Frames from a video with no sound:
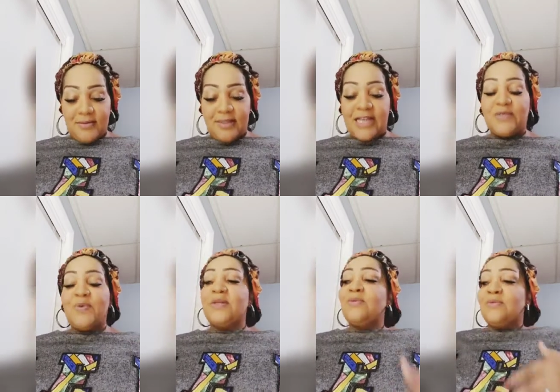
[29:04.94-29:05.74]
That's
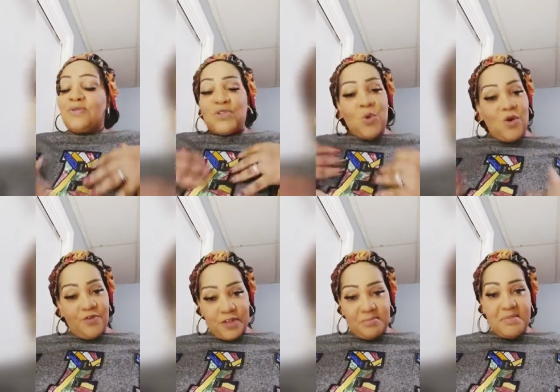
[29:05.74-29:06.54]
what
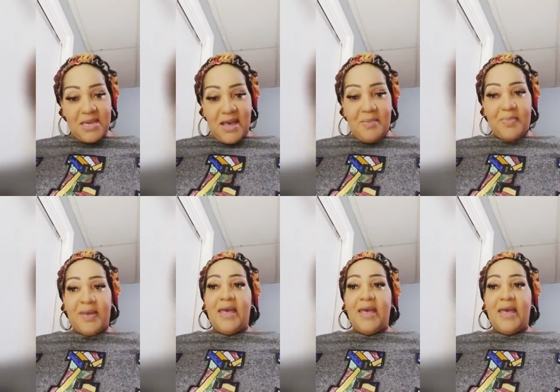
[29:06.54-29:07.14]
softened me up.